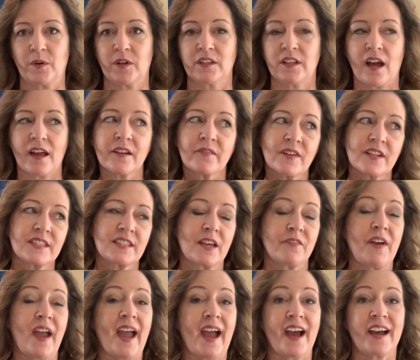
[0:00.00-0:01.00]
A lot of us
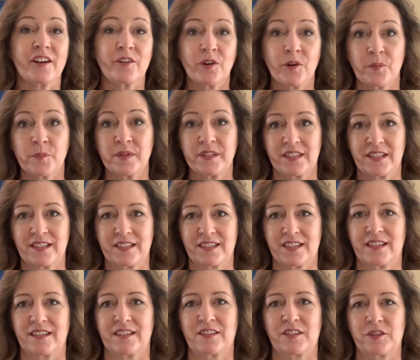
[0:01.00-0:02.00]
have had our own
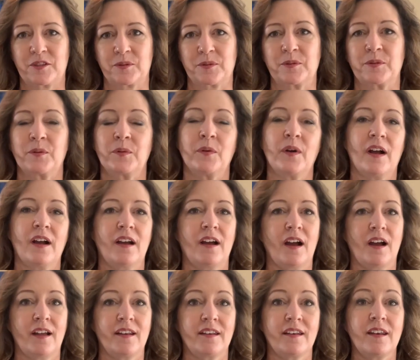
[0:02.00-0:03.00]
businesses through
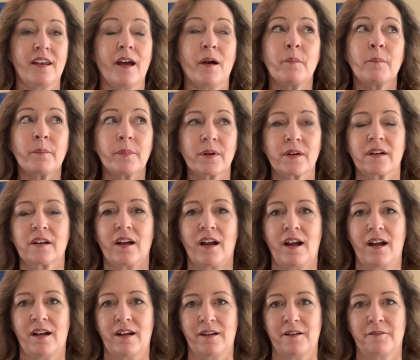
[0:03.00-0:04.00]
a number
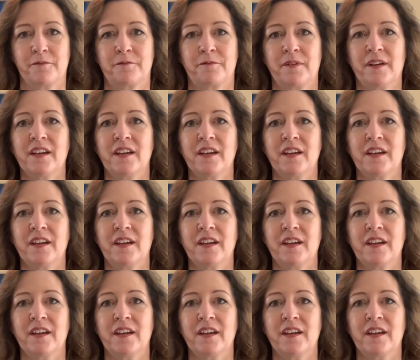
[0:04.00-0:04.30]
of,